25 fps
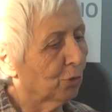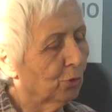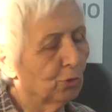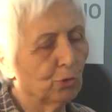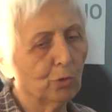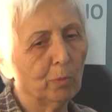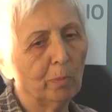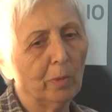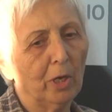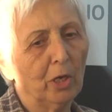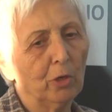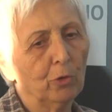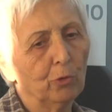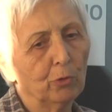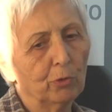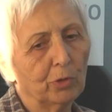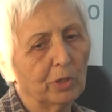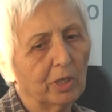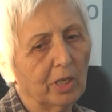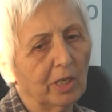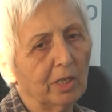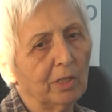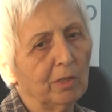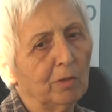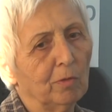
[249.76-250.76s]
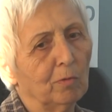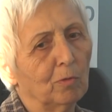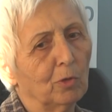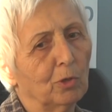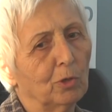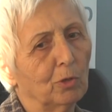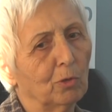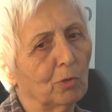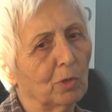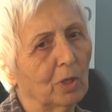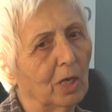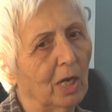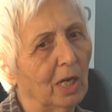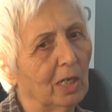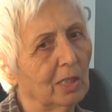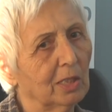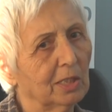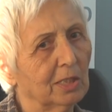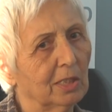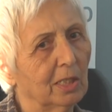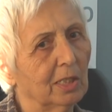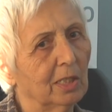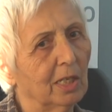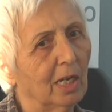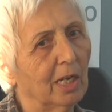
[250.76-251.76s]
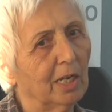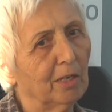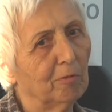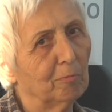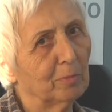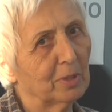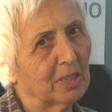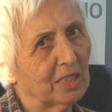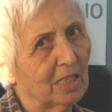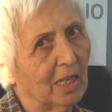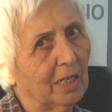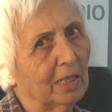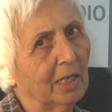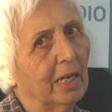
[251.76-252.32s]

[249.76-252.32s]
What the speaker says: of Western Armenia. The speech was delivered